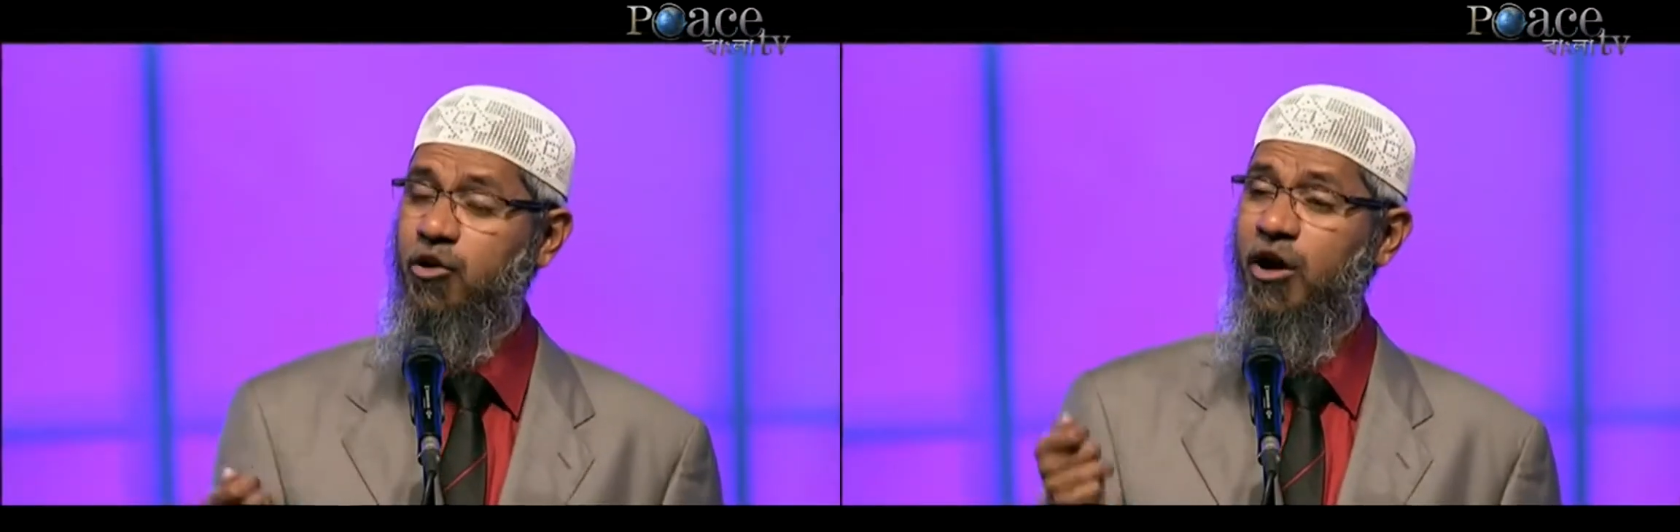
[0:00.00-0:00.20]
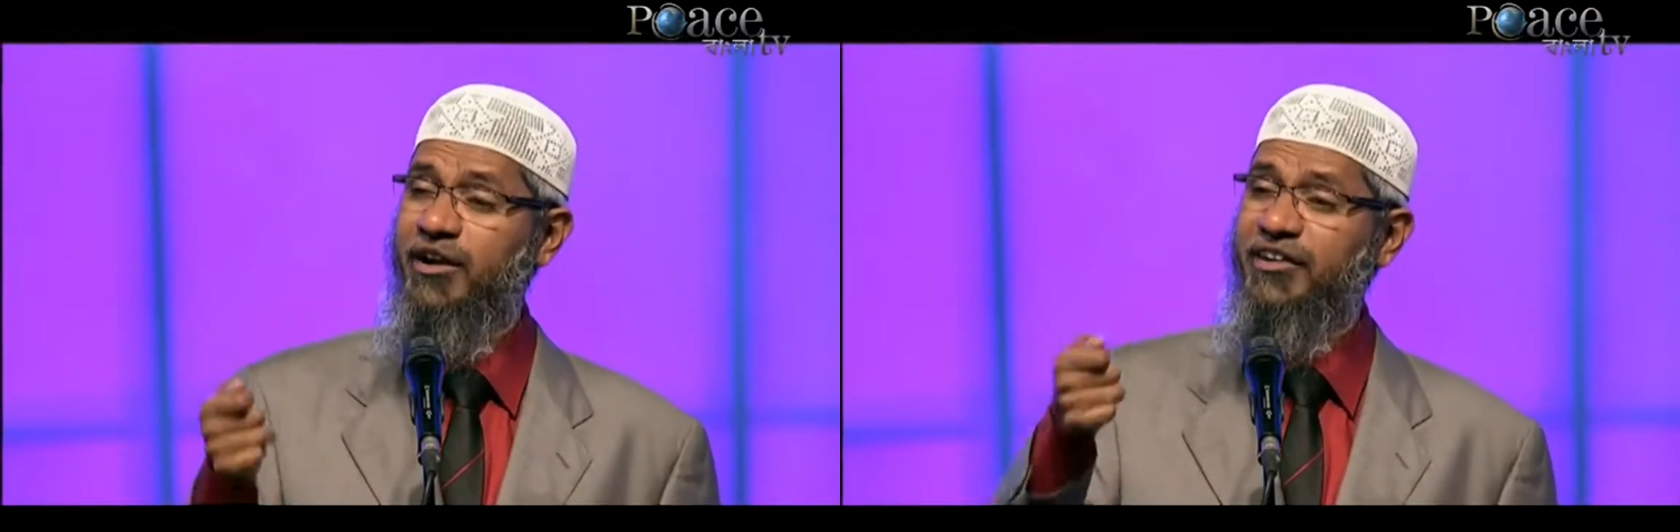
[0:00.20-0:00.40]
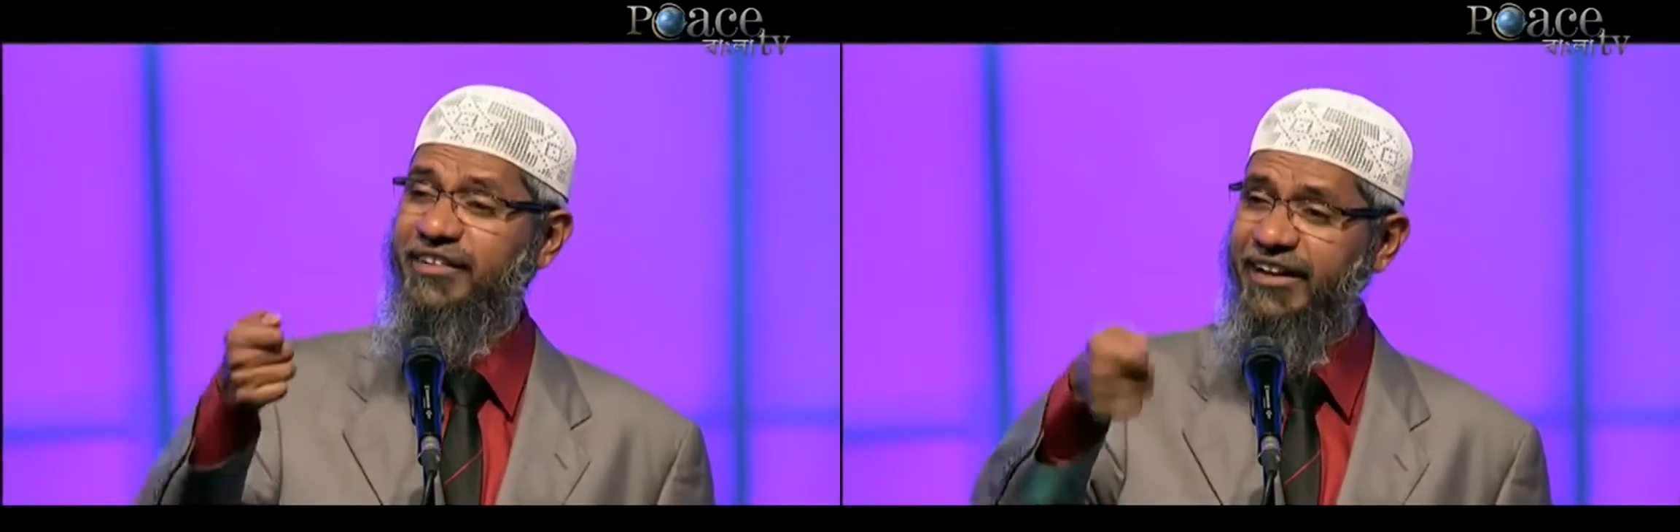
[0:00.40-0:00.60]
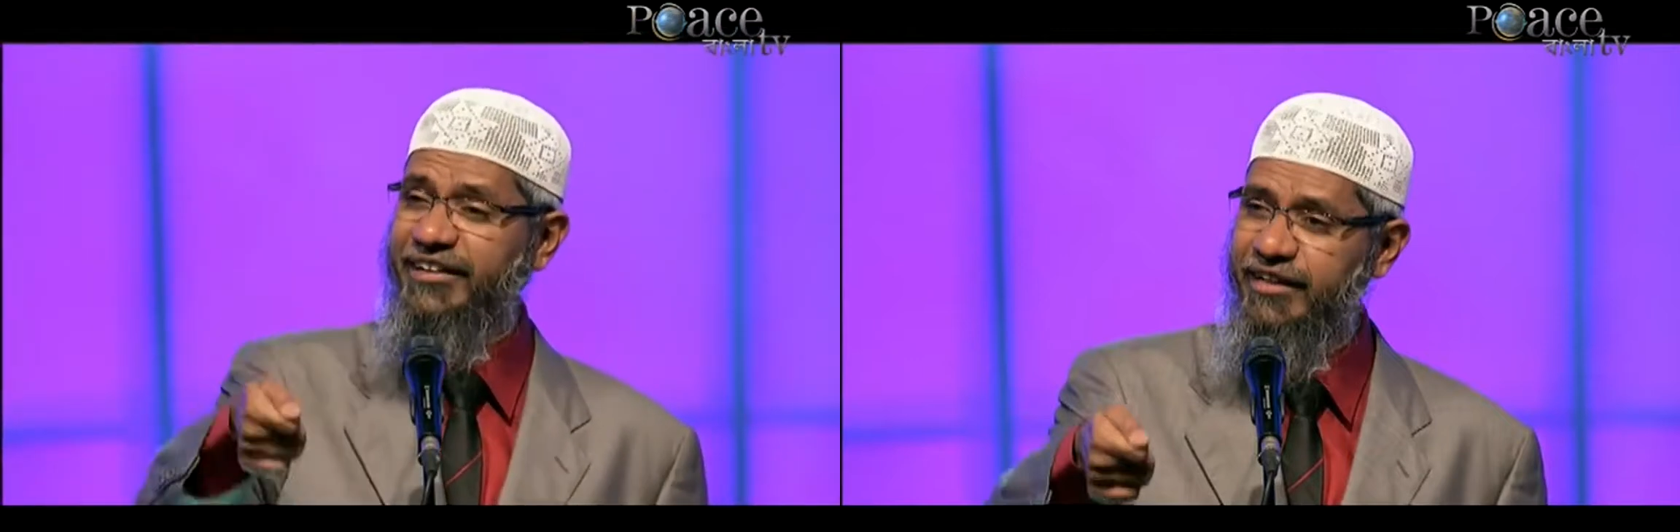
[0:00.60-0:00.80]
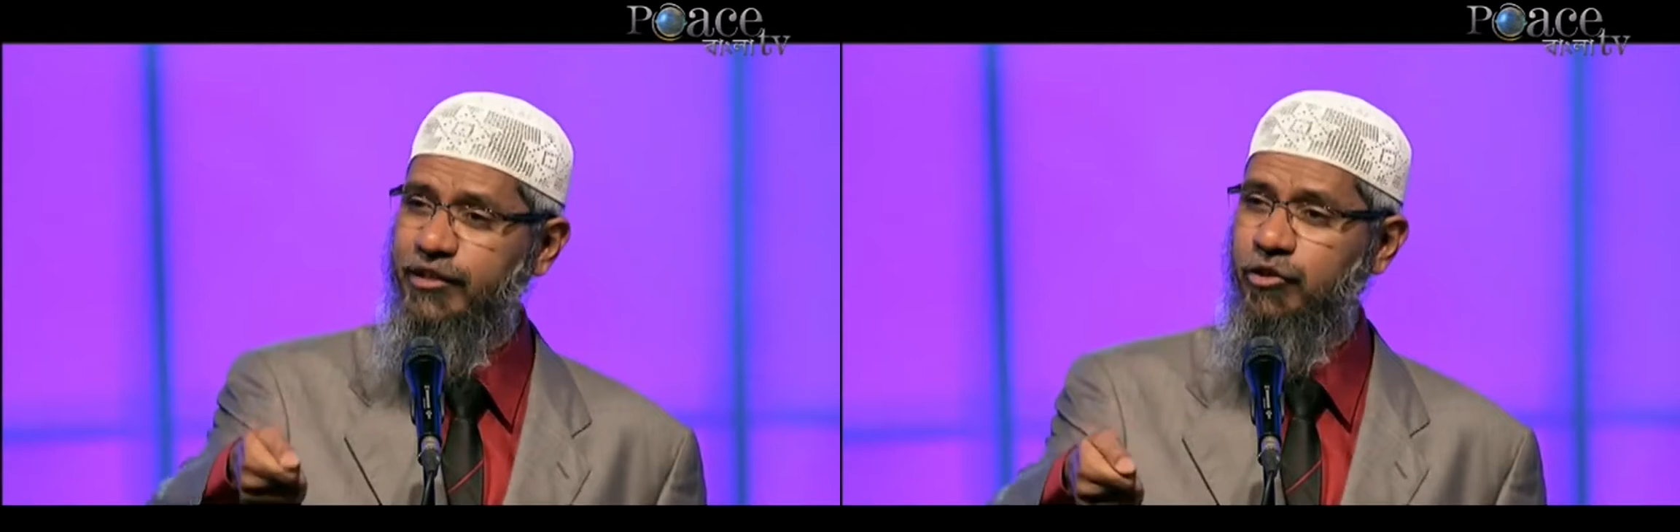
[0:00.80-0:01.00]
God is
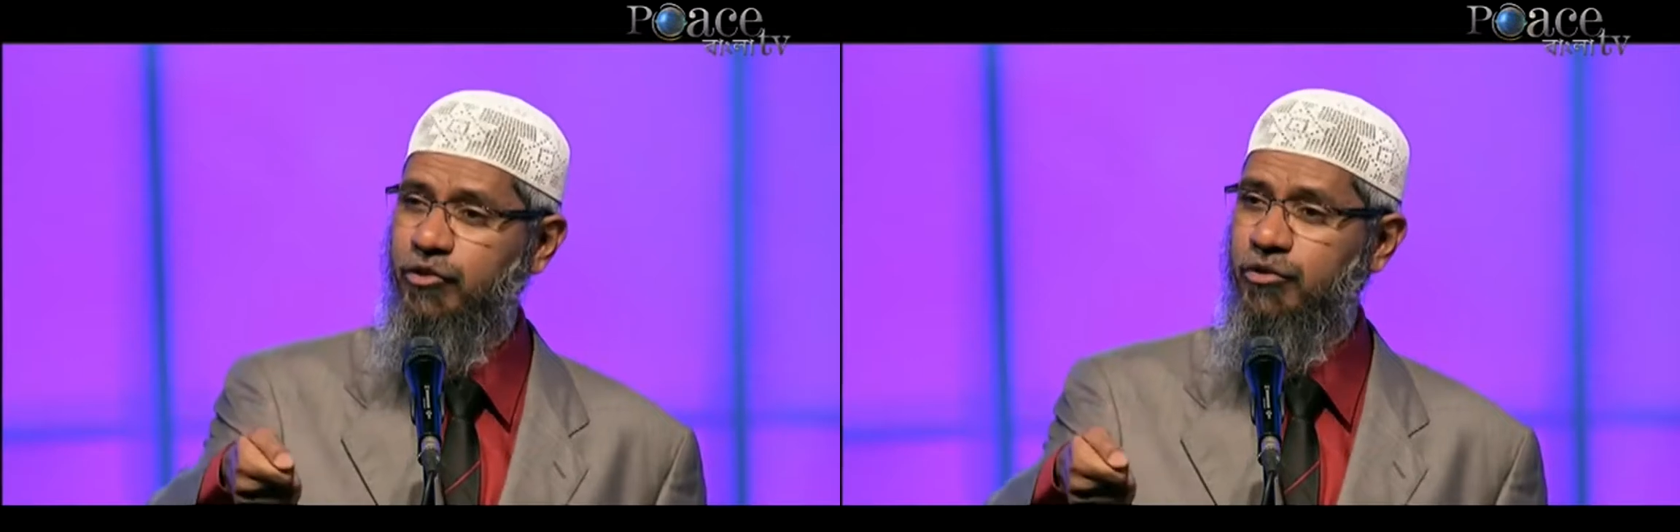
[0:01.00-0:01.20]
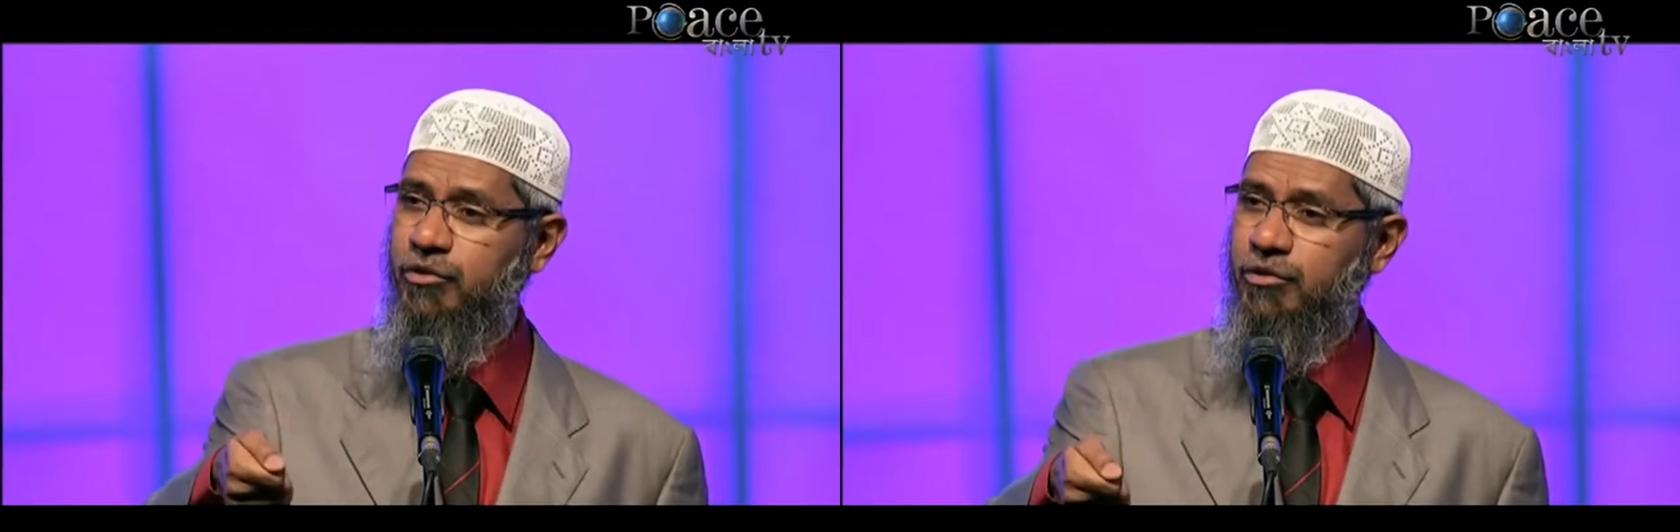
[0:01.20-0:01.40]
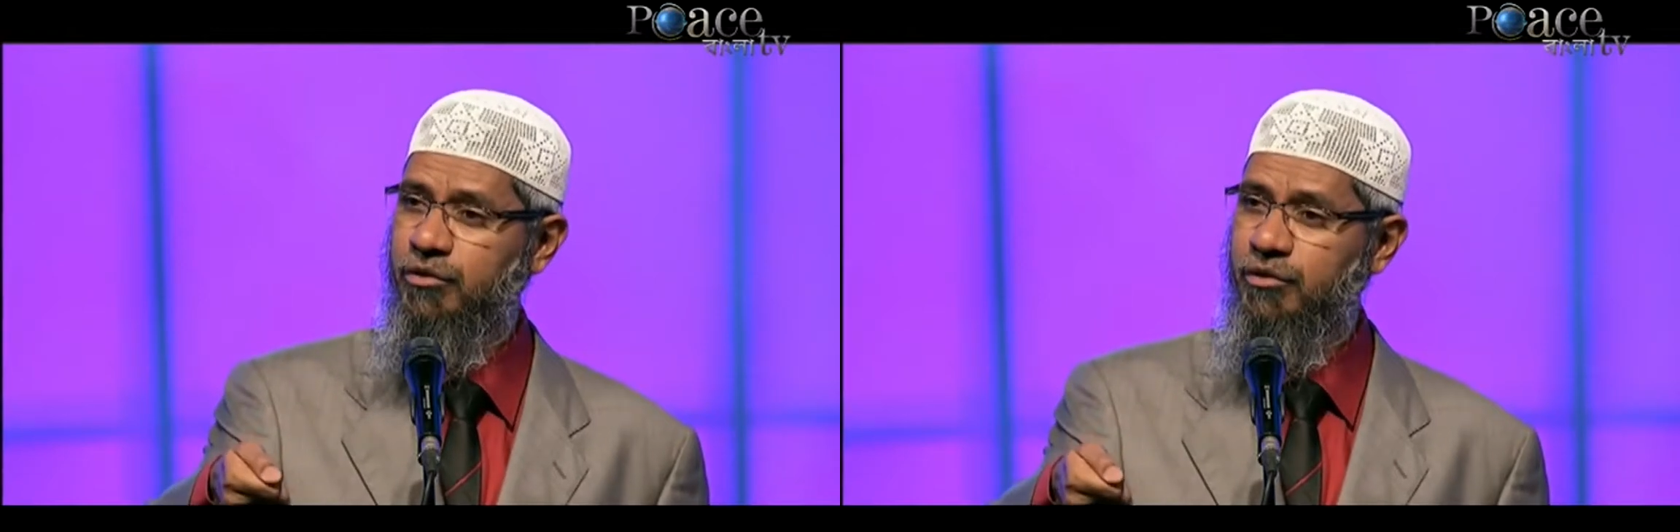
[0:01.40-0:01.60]
testing you